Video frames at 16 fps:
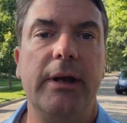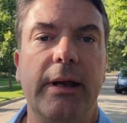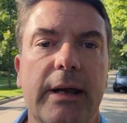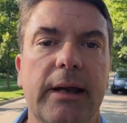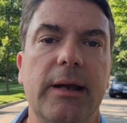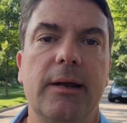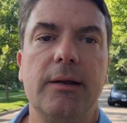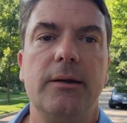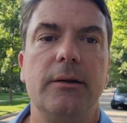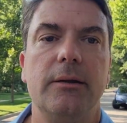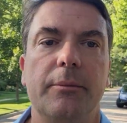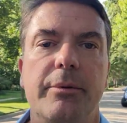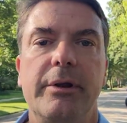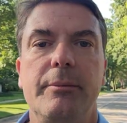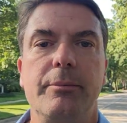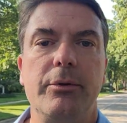and the
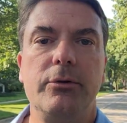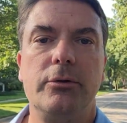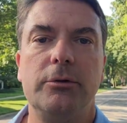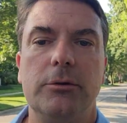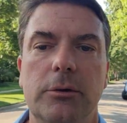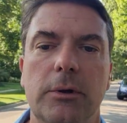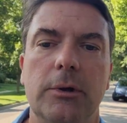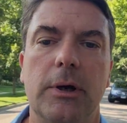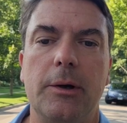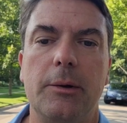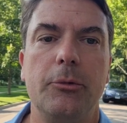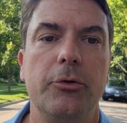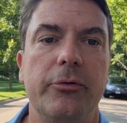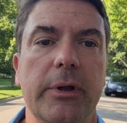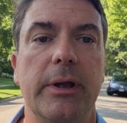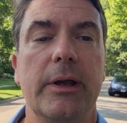people are
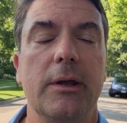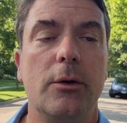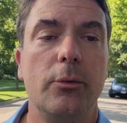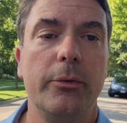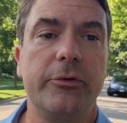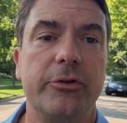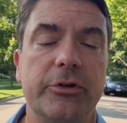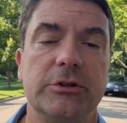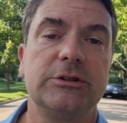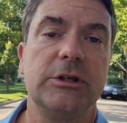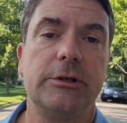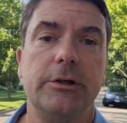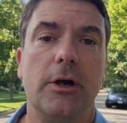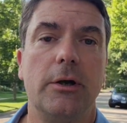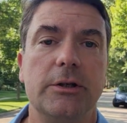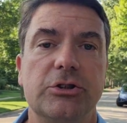moving in with just a
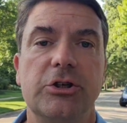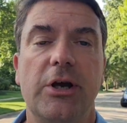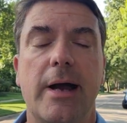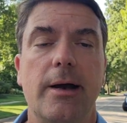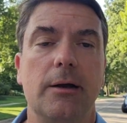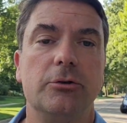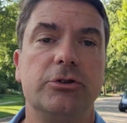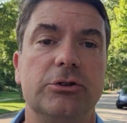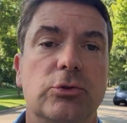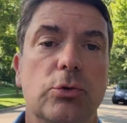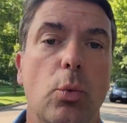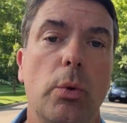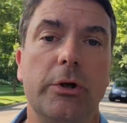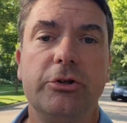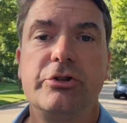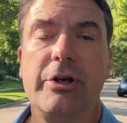young child, just
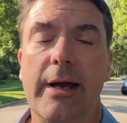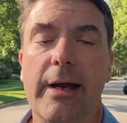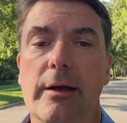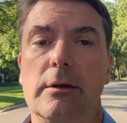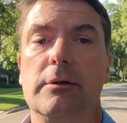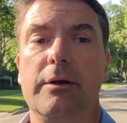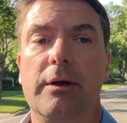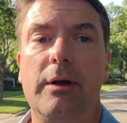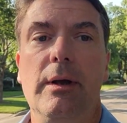one child,